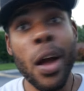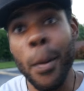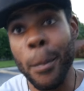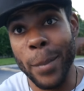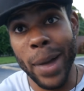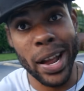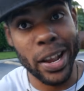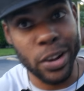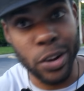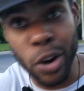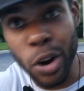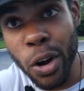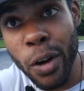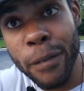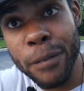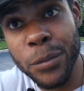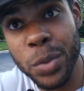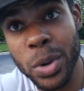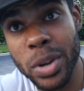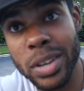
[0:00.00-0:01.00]
my
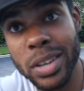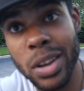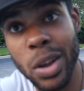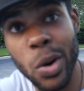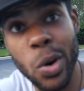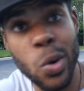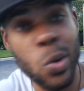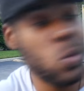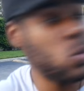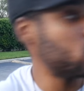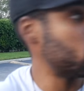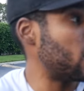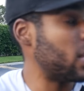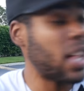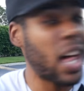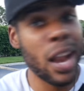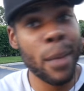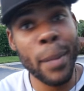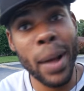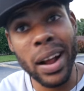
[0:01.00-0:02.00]
girlfriend knows, a
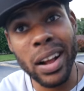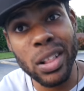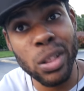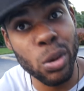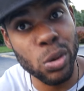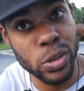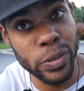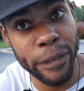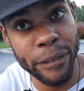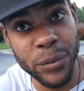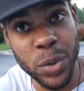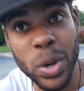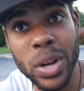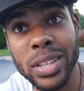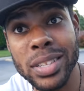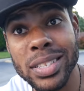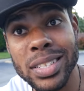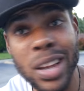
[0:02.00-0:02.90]
lot of my close friends